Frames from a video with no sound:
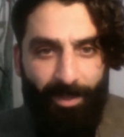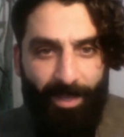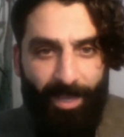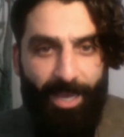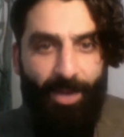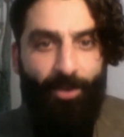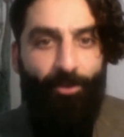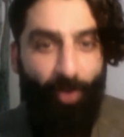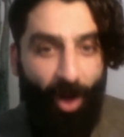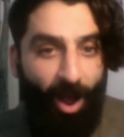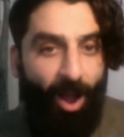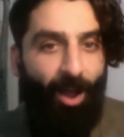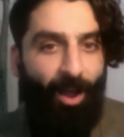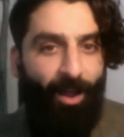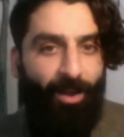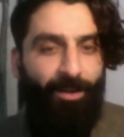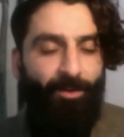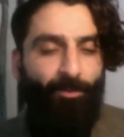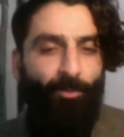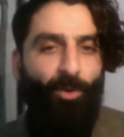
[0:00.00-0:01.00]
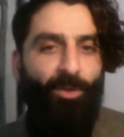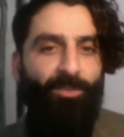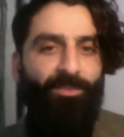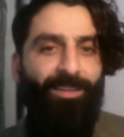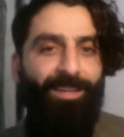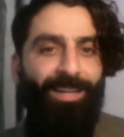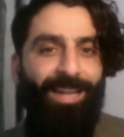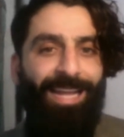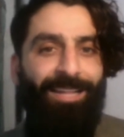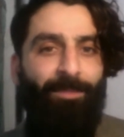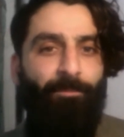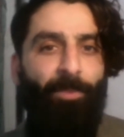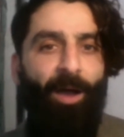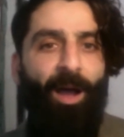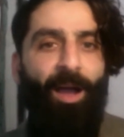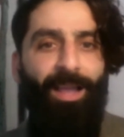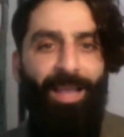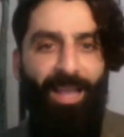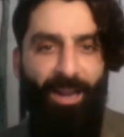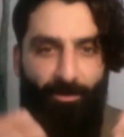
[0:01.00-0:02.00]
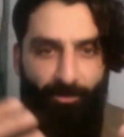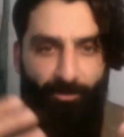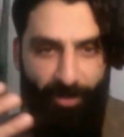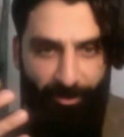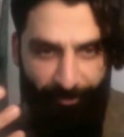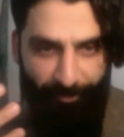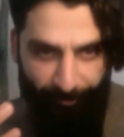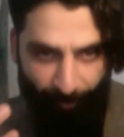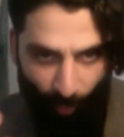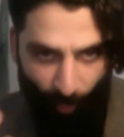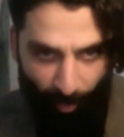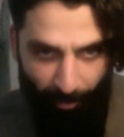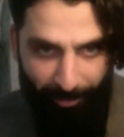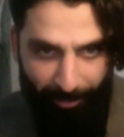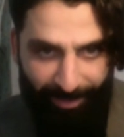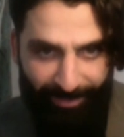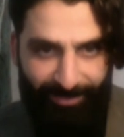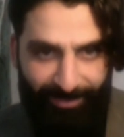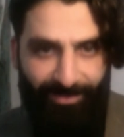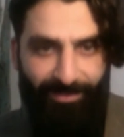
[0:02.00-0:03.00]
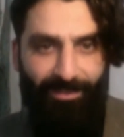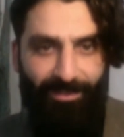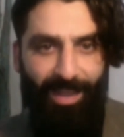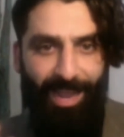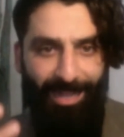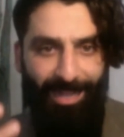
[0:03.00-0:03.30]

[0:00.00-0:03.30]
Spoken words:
Iran was led by a reformist